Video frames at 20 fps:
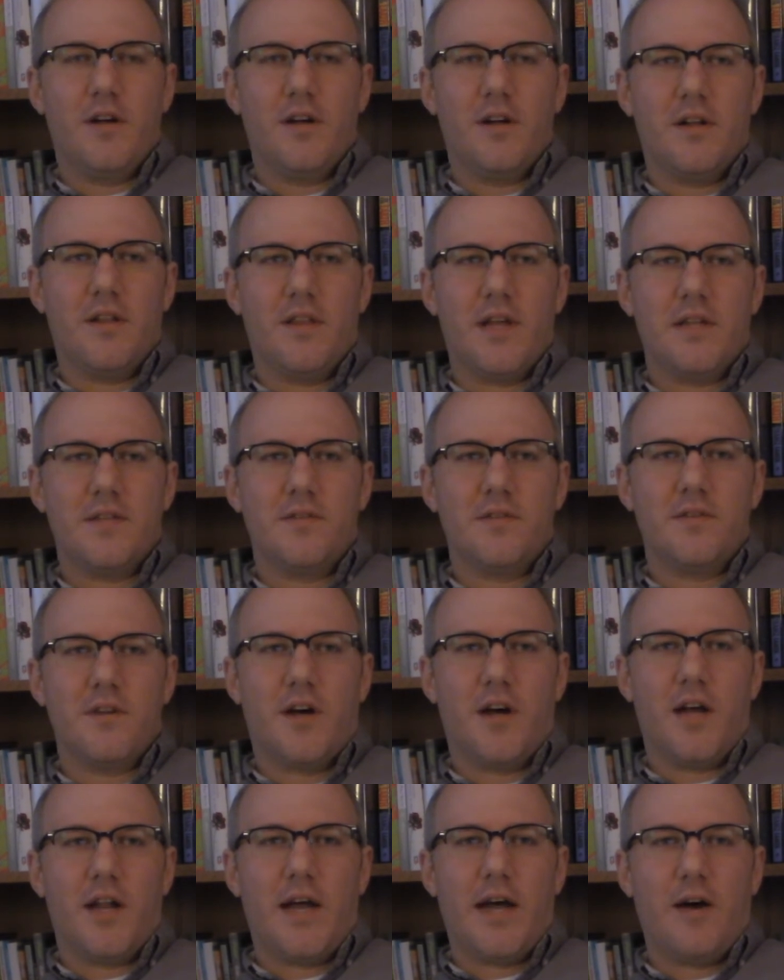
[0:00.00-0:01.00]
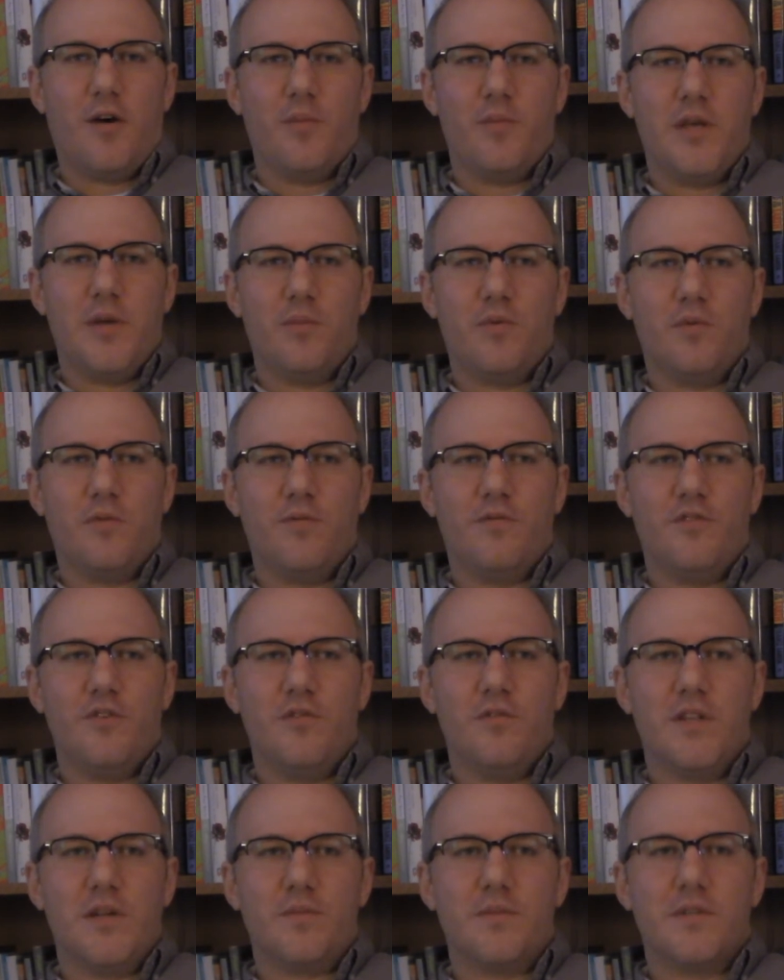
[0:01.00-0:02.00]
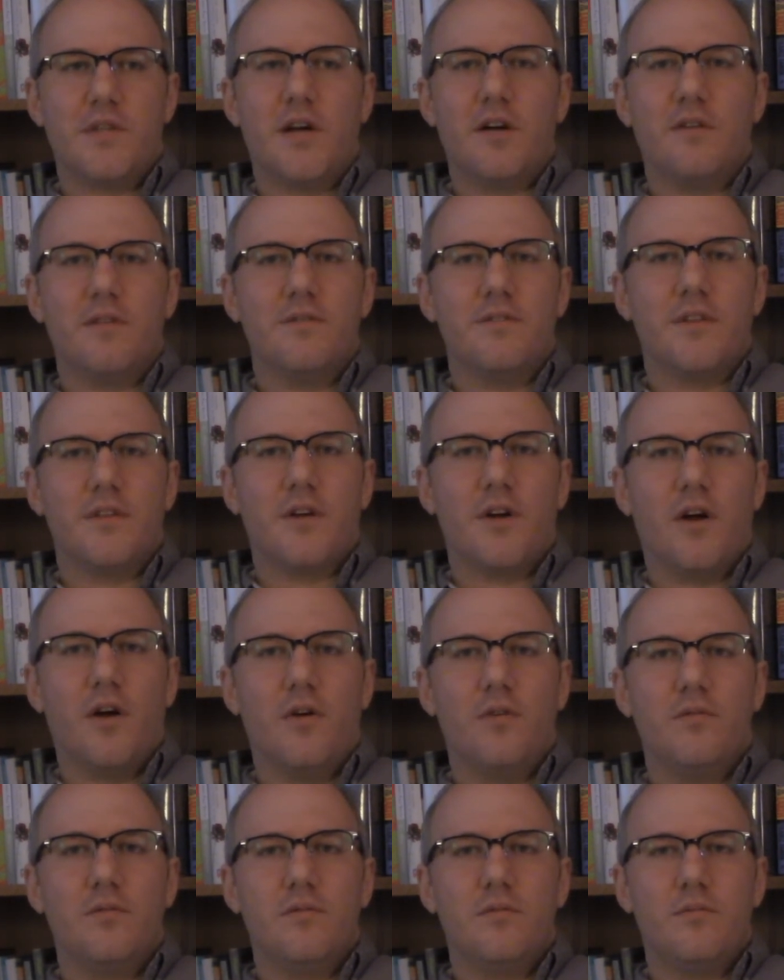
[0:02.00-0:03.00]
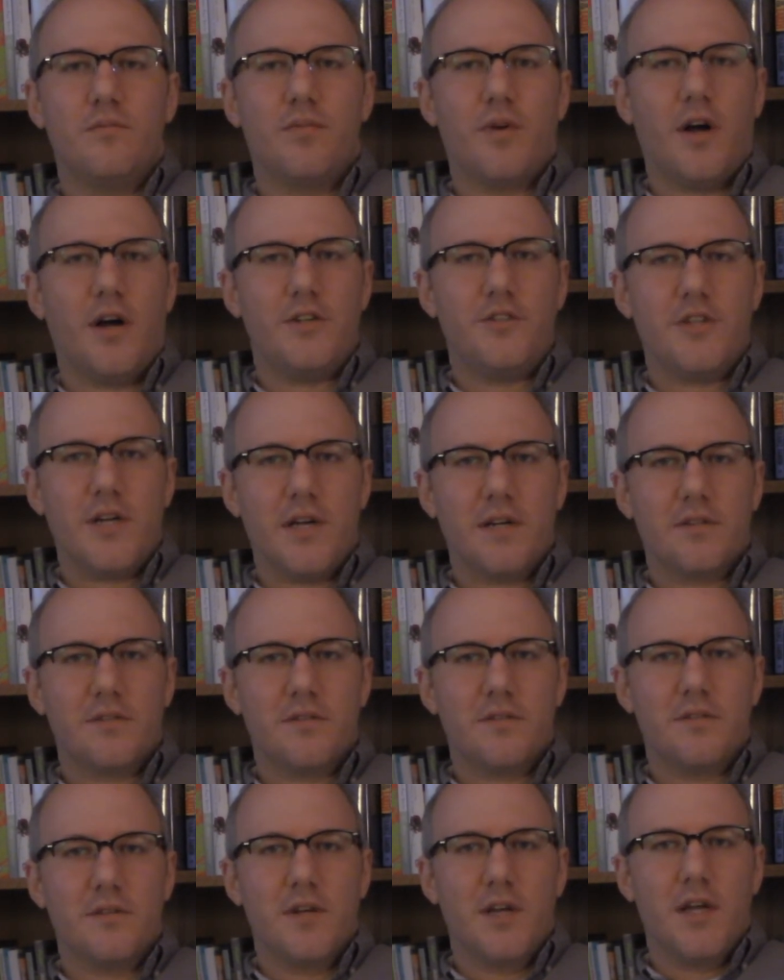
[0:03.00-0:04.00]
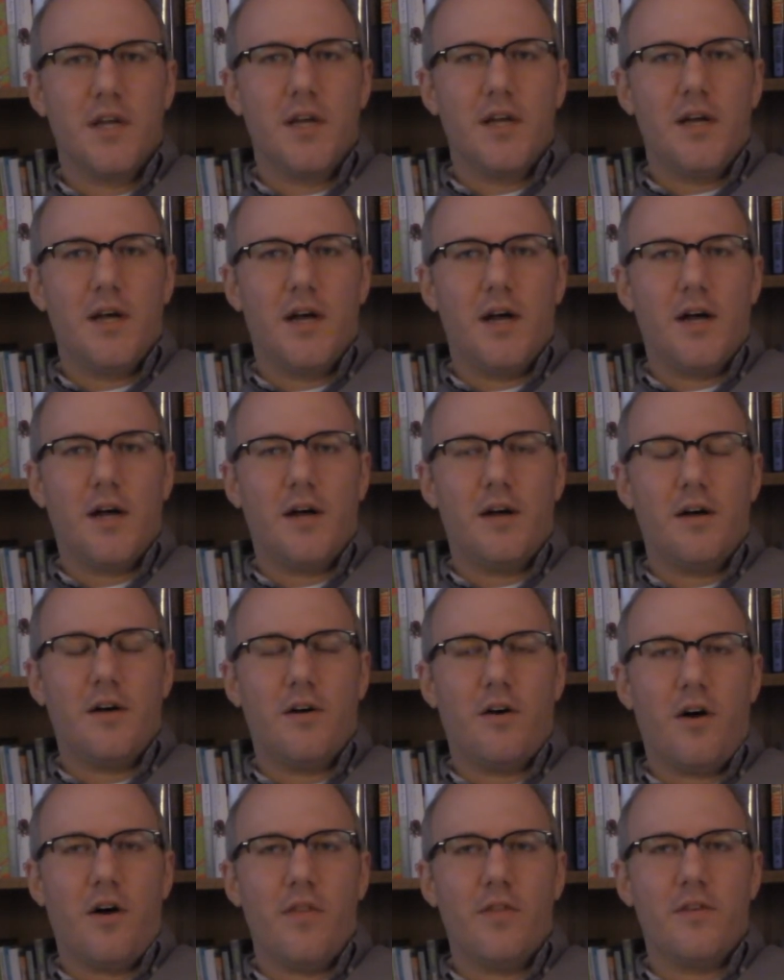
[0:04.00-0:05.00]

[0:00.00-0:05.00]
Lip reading: That's not how people view themselves and their own projects on the